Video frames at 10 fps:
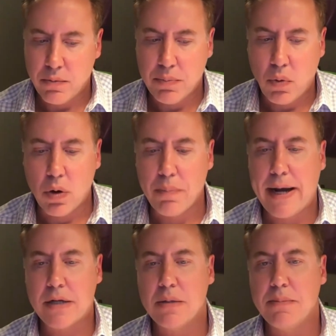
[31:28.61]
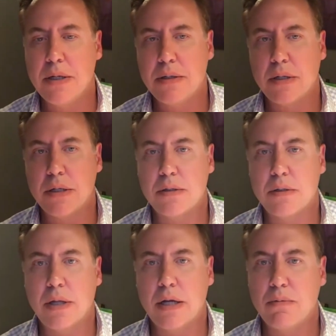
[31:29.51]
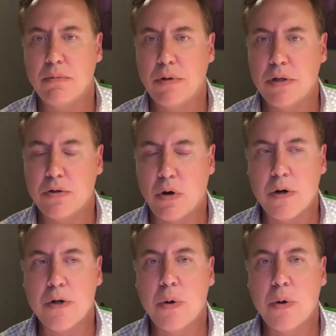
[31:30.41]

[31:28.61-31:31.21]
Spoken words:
report back to me is they start